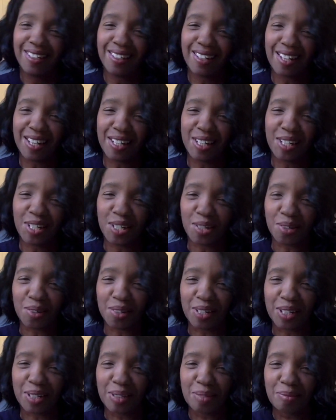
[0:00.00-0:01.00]

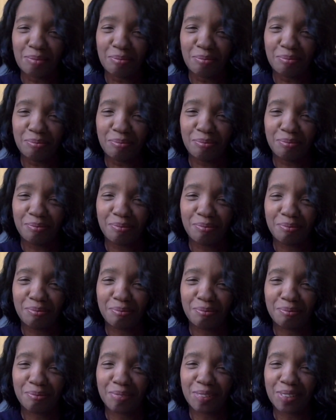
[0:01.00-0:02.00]
Nigeria.
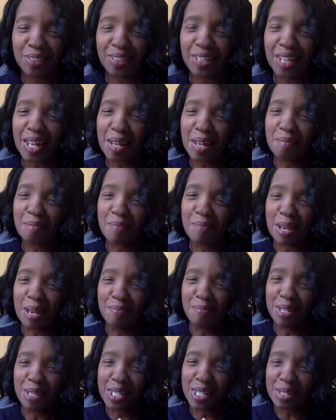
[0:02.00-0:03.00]
So that
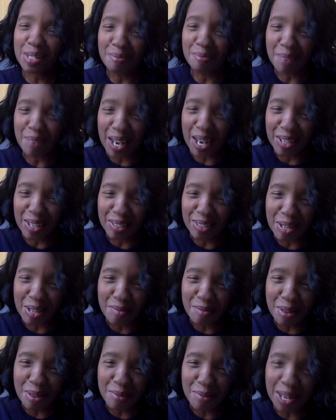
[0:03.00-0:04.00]
made me smile. That
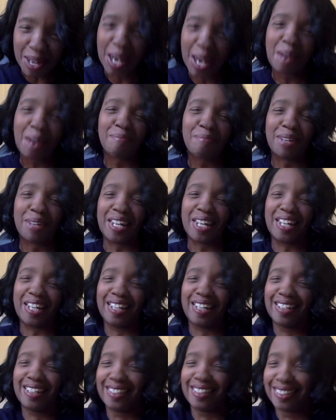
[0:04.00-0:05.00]
made me happy.
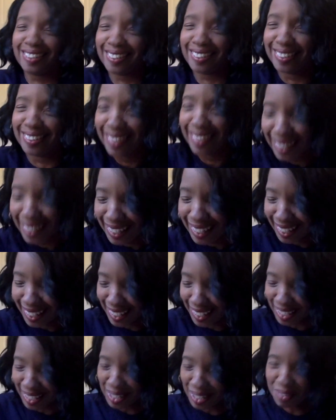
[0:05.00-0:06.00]

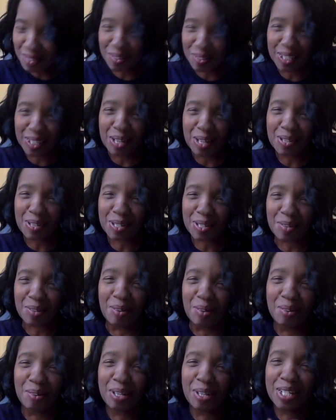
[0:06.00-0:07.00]
And like really, I just
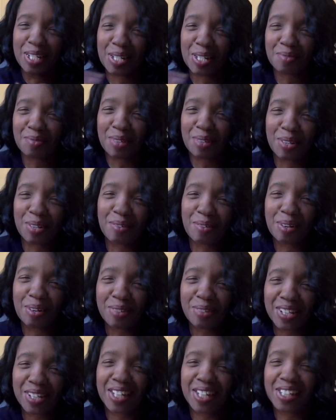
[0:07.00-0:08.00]
want to just run around
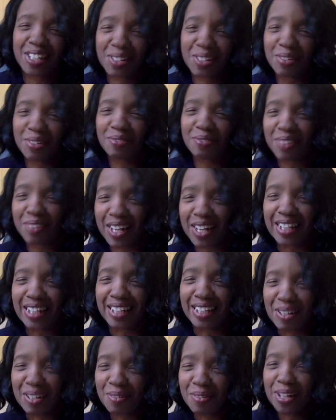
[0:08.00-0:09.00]
the Nigerian flag
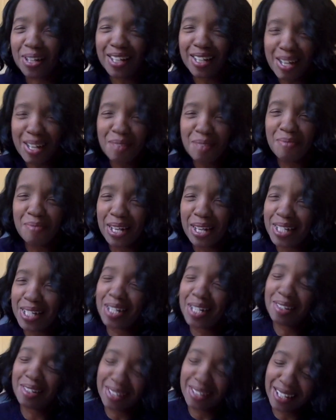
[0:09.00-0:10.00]
now. Like, I'm
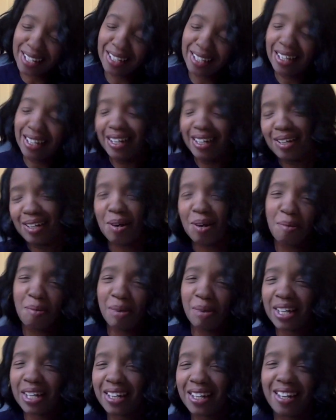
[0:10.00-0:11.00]
Nigerian. Oh
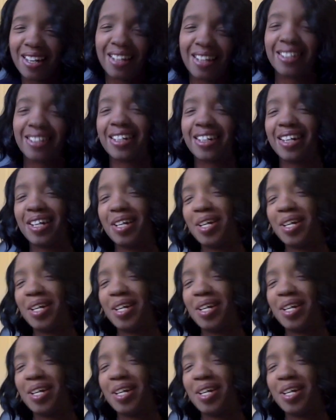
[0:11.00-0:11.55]
my gosh.